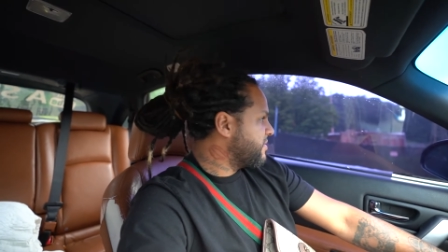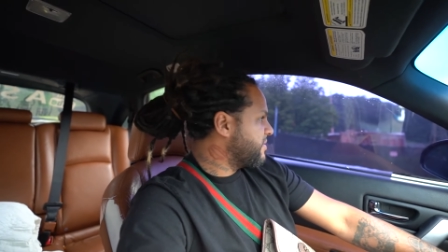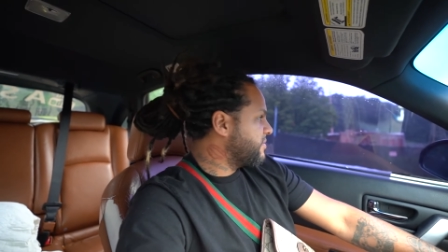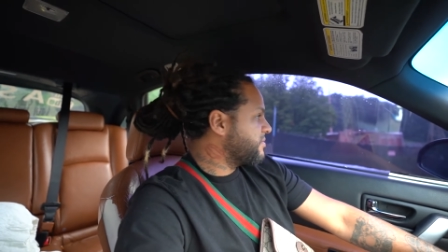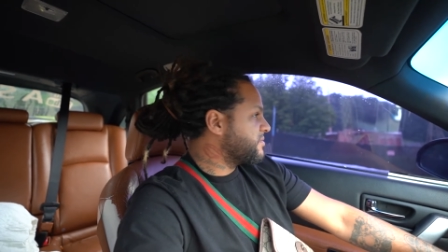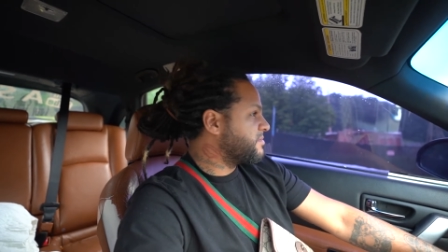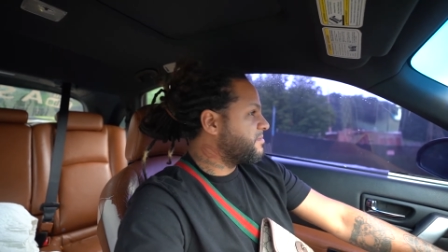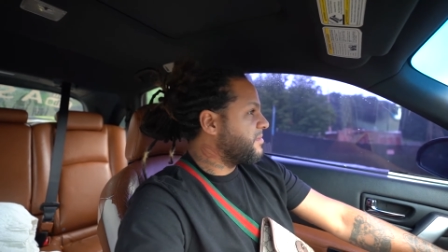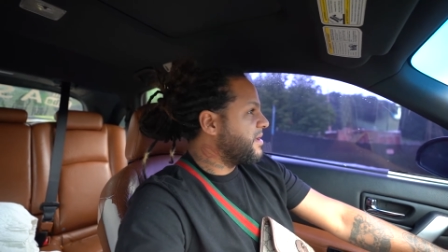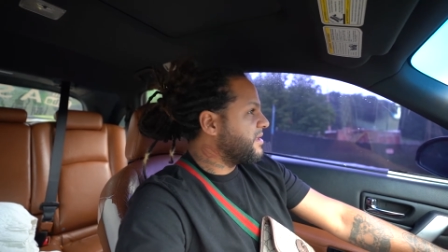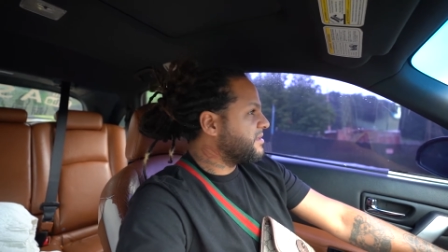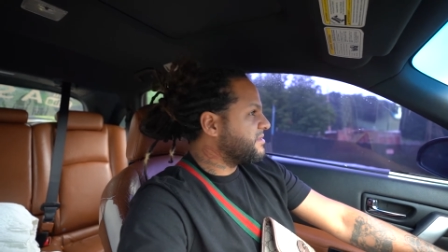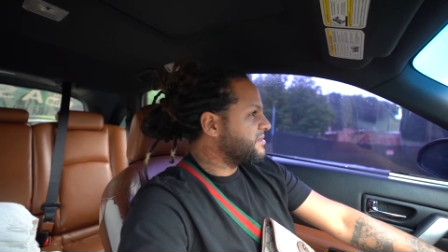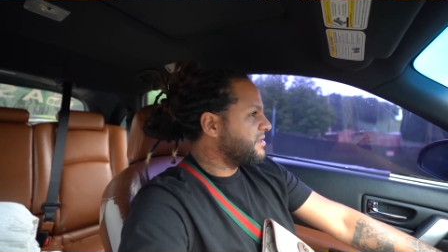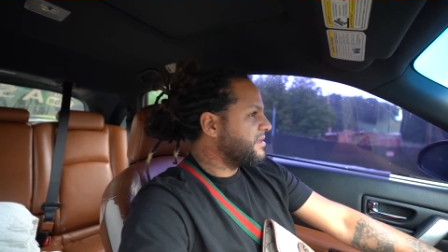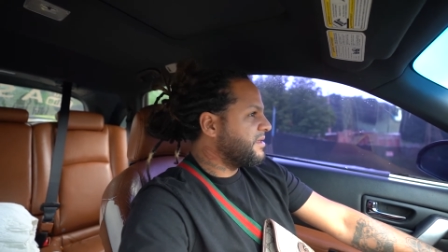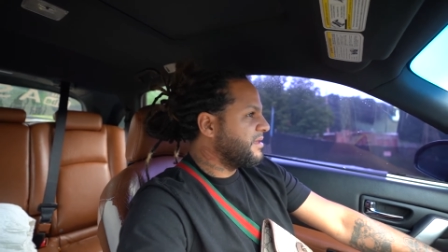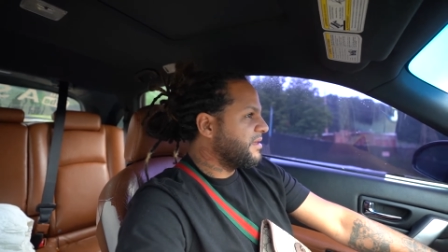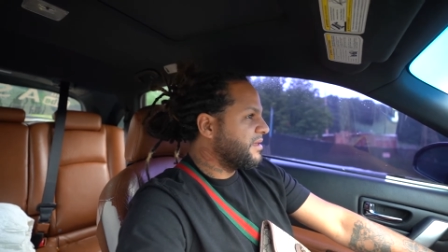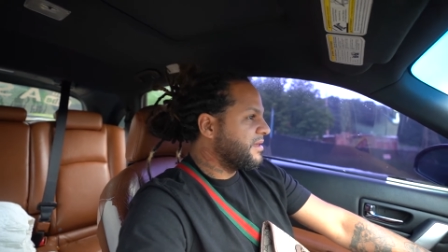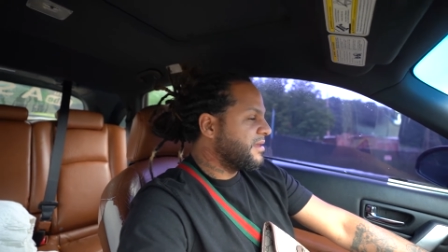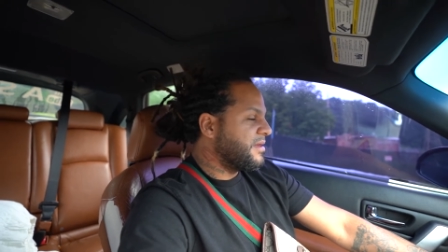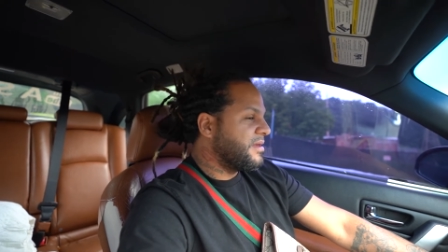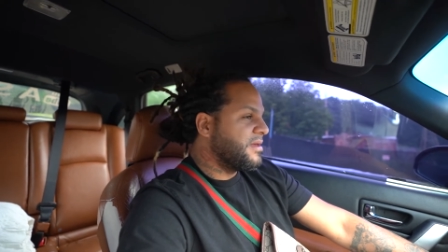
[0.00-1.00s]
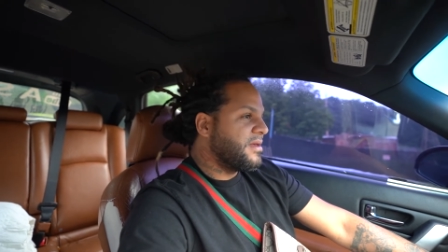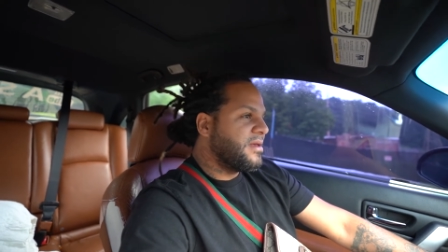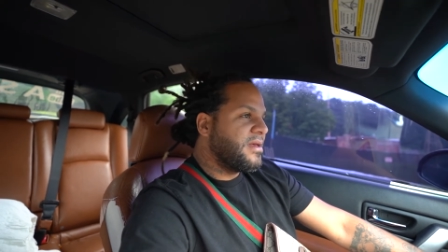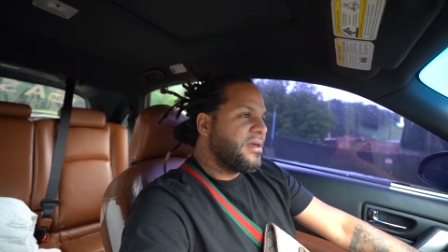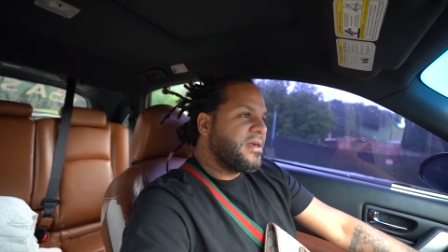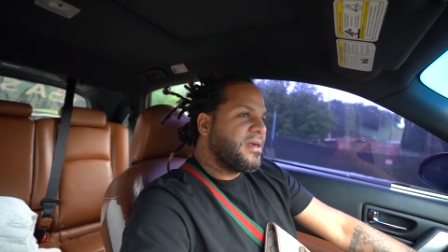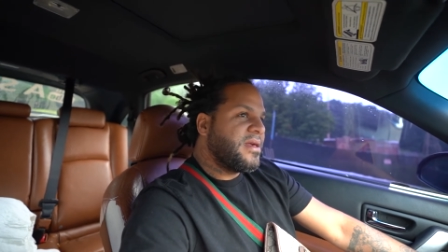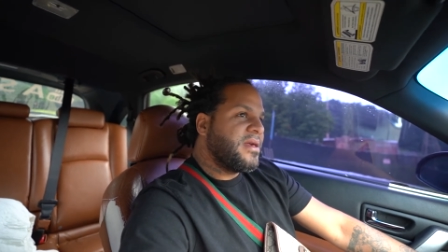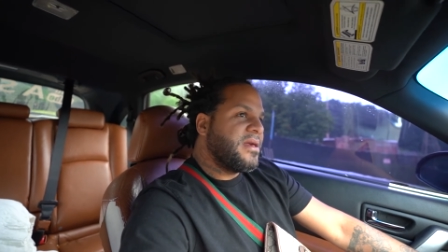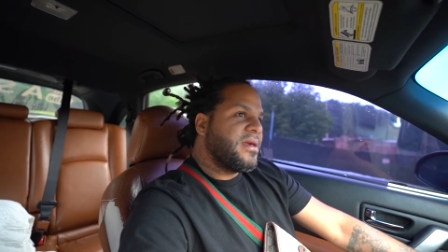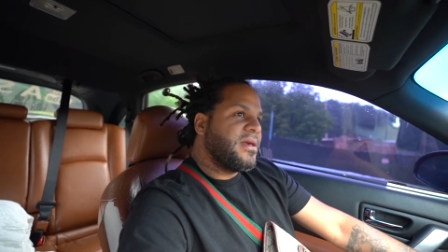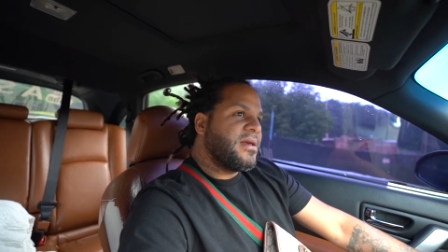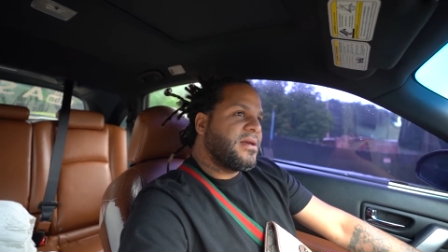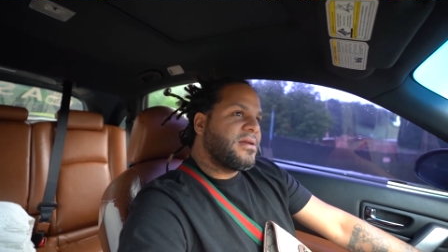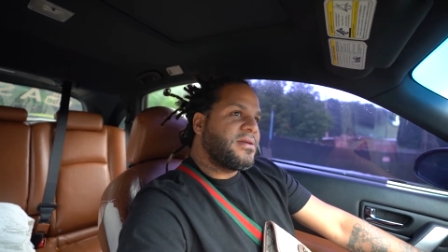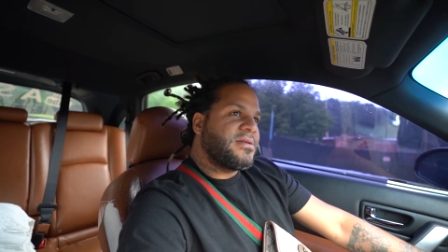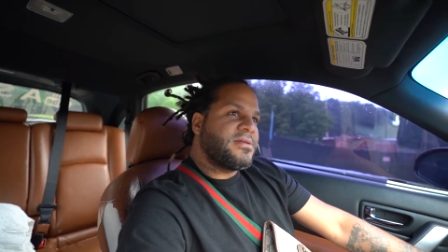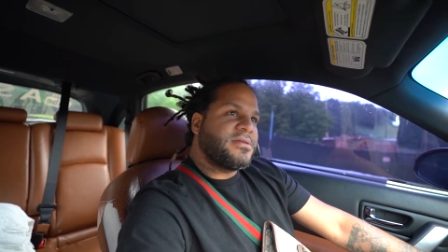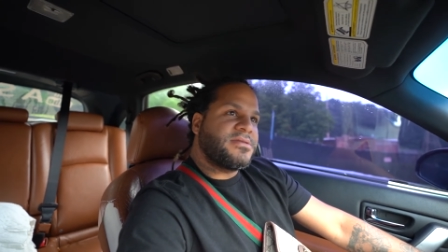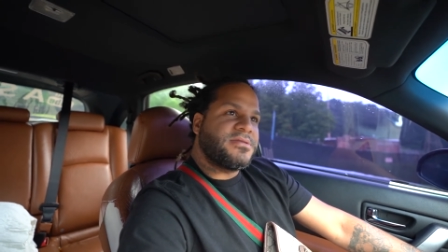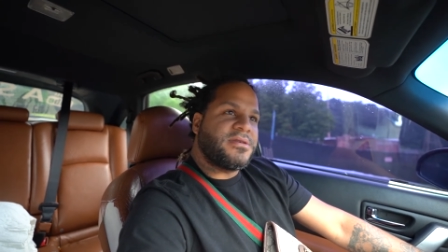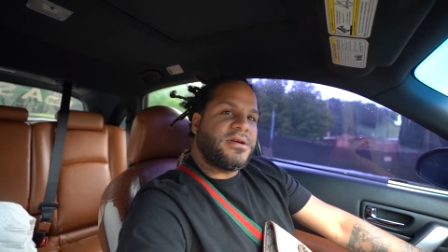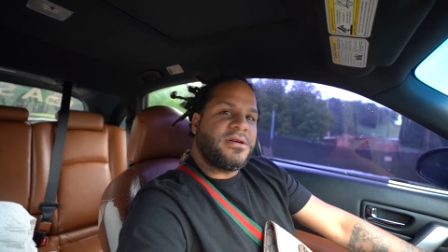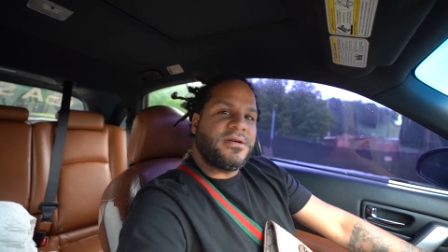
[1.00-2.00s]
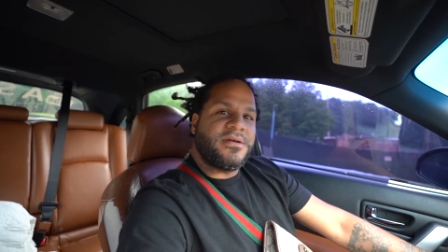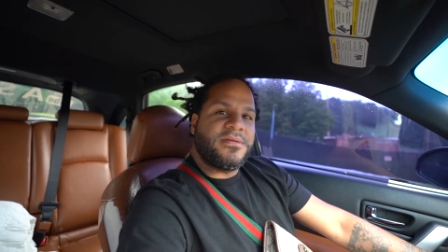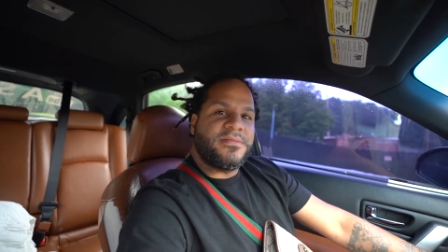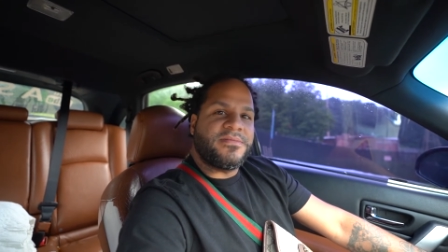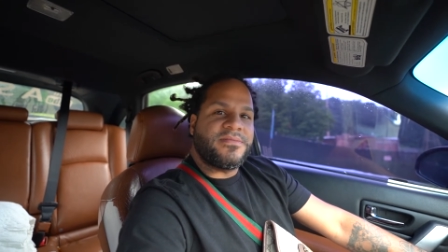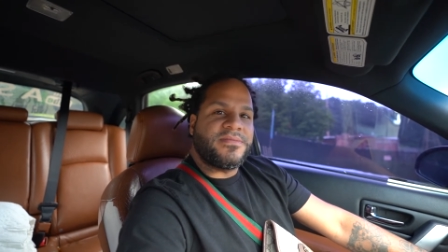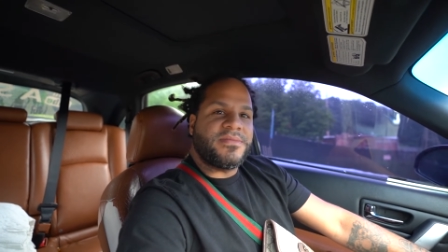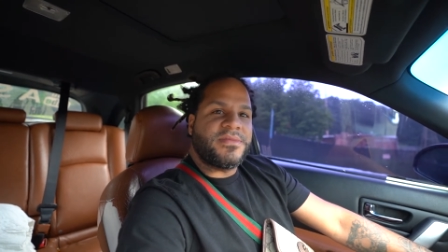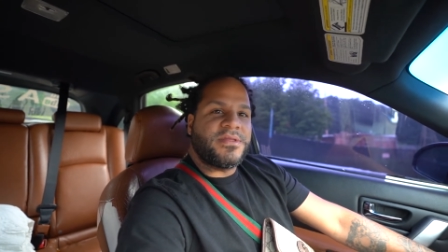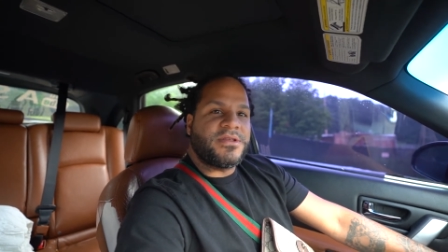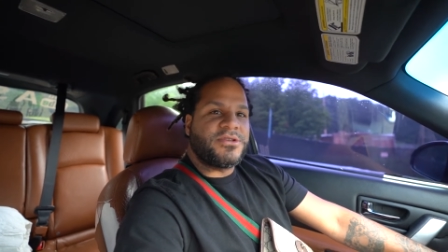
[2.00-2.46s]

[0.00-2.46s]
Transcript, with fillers: It was messy because um,